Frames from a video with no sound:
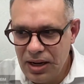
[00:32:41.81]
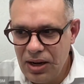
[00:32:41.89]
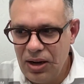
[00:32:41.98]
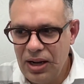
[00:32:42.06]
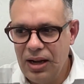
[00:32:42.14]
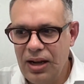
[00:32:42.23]

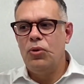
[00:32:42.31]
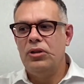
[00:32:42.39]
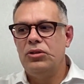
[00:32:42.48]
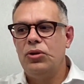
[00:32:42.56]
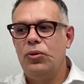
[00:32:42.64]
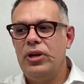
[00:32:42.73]
If you
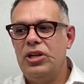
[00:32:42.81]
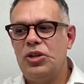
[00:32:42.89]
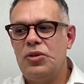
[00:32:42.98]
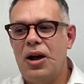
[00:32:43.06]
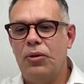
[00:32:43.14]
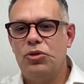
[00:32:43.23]
want to
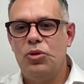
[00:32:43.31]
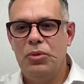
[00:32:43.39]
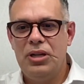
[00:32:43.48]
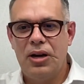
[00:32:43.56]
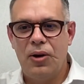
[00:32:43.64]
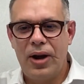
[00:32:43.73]
reach out to me
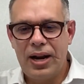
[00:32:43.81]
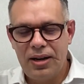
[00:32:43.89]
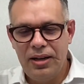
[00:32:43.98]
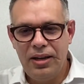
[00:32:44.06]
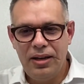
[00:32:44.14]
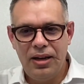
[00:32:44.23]

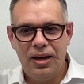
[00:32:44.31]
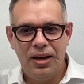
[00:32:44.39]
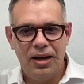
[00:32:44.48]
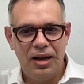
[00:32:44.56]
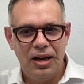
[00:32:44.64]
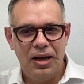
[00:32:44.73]
directly,
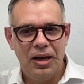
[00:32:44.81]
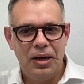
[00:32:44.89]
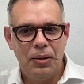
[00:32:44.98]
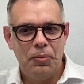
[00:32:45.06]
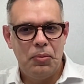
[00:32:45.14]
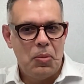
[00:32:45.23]

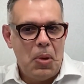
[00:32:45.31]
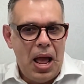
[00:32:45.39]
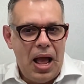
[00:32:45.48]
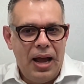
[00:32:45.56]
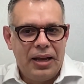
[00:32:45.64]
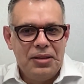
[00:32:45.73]

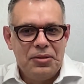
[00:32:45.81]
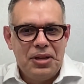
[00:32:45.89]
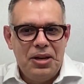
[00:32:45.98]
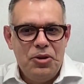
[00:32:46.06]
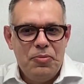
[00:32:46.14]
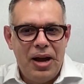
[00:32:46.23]
I can
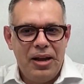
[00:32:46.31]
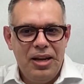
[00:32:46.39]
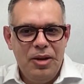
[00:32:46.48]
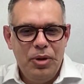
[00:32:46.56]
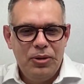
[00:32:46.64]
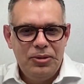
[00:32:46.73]
send you my
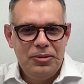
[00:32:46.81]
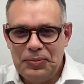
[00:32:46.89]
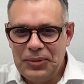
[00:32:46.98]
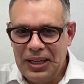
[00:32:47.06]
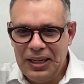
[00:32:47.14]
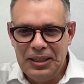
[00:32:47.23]
email
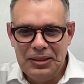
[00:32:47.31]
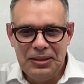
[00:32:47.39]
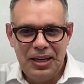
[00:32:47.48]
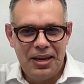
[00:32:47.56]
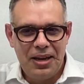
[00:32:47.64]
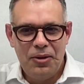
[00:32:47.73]
and
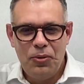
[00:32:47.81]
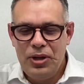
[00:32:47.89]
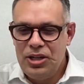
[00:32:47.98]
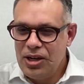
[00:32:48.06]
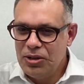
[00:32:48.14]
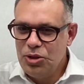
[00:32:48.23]
they can
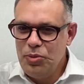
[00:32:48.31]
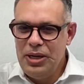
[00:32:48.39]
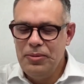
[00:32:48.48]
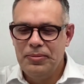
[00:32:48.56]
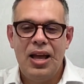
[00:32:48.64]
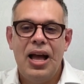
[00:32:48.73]
reach out to me.
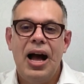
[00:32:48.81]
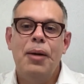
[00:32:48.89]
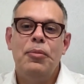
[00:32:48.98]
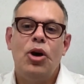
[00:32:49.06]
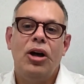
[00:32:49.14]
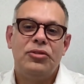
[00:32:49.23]

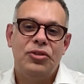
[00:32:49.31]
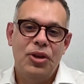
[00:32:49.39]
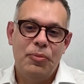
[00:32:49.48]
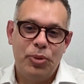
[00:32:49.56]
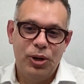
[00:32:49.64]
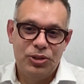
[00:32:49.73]
I'm not the
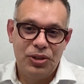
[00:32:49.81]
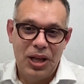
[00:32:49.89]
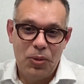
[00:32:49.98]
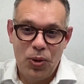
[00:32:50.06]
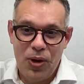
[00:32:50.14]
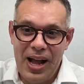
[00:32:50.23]
person
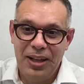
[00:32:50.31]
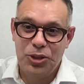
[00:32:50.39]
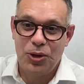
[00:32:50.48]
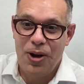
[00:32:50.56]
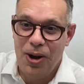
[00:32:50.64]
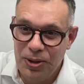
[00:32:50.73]
that will
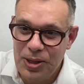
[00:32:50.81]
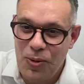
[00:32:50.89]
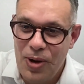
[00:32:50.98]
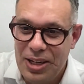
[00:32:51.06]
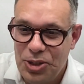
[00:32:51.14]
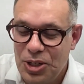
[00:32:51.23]
answer all the
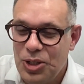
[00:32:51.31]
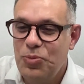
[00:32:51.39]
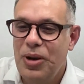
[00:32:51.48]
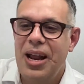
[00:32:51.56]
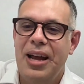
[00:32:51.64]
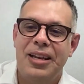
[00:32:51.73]
questions,
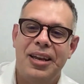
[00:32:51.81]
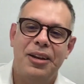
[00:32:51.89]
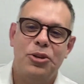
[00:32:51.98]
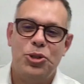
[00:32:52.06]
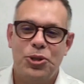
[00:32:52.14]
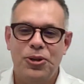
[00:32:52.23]
but I can
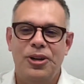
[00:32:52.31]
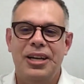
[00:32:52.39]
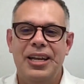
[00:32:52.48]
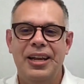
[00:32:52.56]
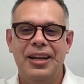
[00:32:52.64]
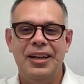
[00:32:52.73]

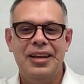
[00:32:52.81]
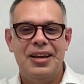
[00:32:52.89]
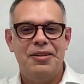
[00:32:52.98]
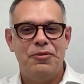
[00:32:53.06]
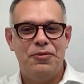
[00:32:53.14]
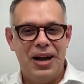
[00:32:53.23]
surely
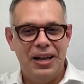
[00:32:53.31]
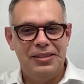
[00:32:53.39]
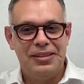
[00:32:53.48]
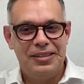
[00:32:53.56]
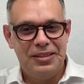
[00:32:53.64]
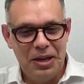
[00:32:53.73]
find
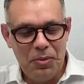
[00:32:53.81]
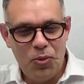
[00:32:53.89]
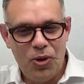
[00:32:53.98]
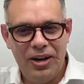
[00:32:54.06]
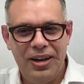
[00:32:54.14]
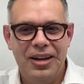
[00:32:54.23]

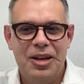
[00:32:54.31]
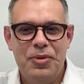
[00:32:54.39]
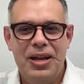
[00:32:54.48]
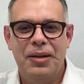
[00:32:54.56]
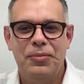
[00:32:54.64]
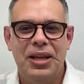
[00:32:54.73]
someone at
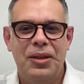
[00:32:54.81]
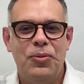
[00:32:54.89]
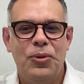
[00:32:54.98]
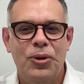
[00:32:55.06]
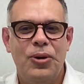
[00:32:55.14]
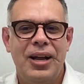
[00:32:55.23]
IBM that
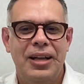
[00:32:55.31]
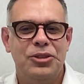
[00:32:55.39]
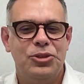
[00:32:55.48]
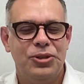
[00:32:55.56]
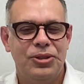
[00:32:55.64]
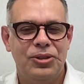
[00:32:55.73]
will
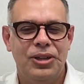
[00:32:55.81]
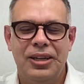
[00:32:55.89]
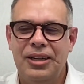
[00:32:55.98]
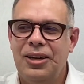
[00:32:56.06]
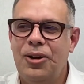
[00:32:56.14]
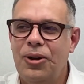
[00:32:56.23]
answer
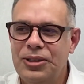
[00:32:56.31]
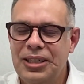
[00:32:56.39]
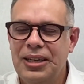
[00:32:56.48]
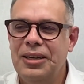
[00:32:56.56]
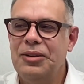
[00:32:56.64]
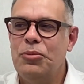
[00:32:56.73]
all
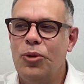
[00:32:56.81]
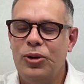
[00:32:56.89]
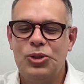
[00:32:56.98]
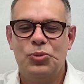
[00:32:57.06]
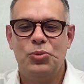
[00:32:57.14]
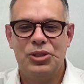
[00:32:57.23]
the more
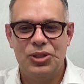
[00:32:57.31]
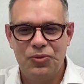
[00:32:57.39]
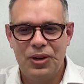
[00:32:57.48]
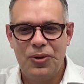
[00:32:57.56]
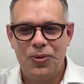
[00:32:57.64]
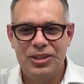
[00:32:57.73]

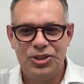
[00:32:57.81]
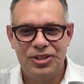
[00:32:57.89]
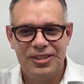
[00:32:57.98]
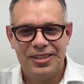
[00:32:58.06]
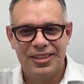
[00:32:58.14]
specific questions.